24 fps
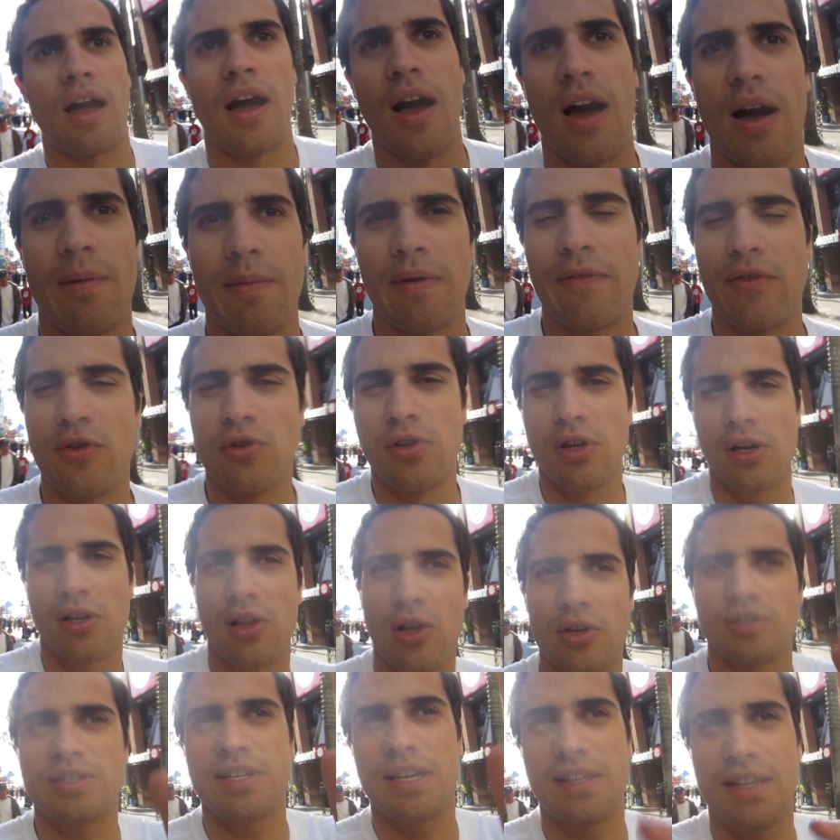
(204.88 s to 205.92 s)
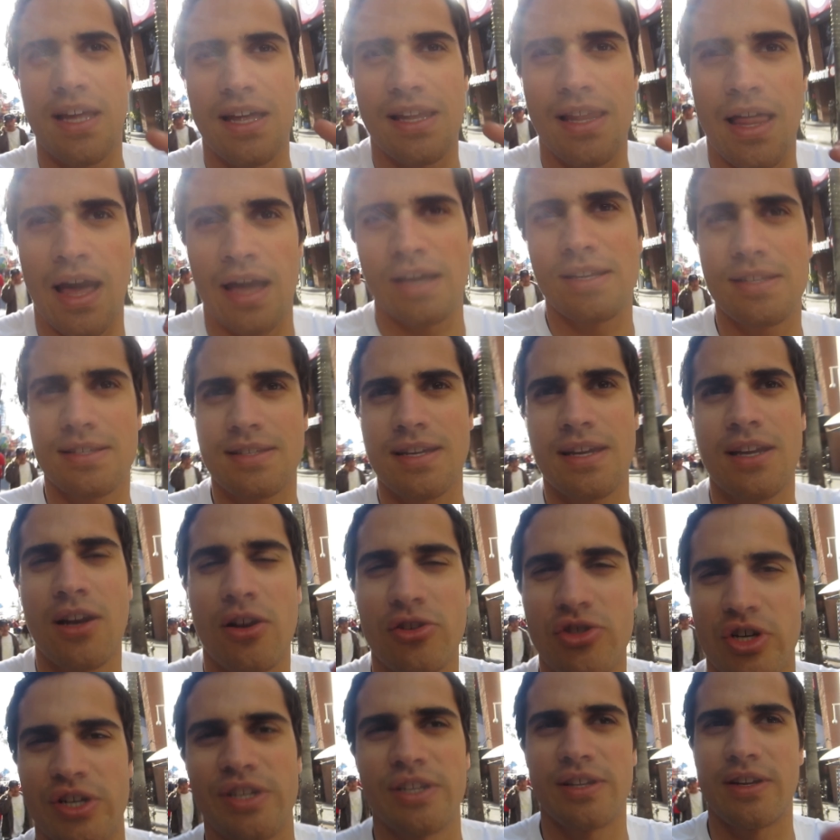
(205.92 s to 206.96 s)
Um, if you look closely at that last scene,
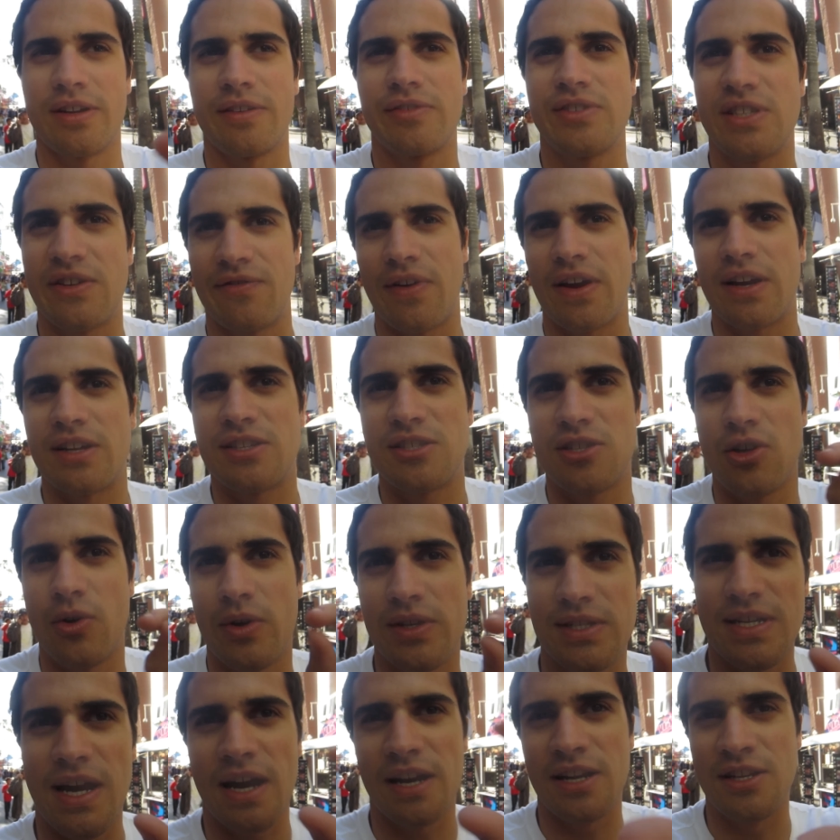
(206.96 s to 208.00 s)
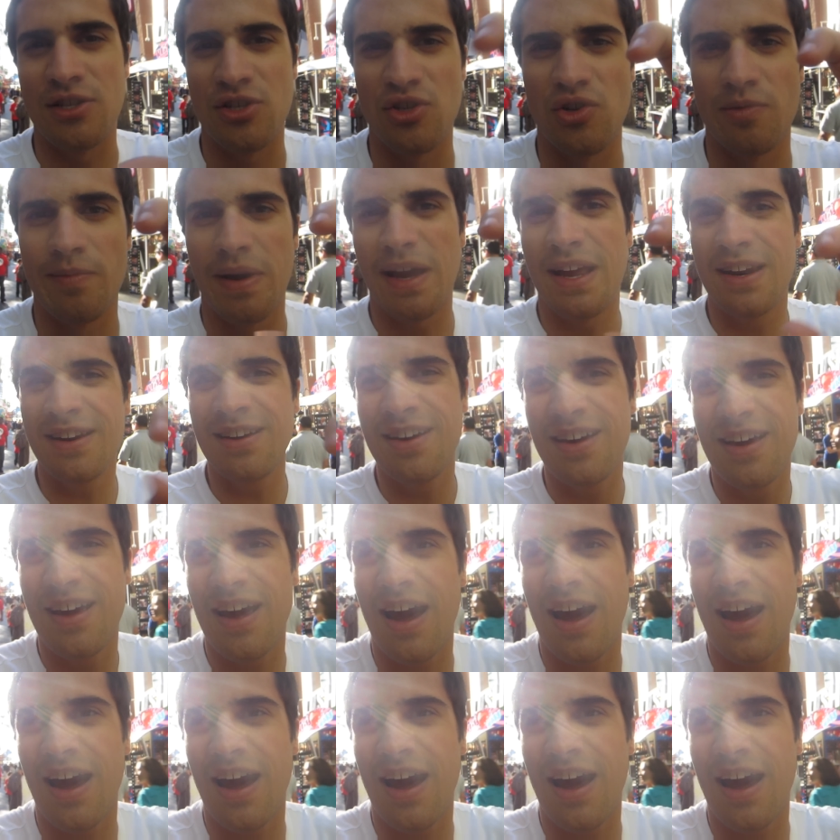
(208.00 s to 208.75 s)
I'll try to see if I can slow it down and zoom in.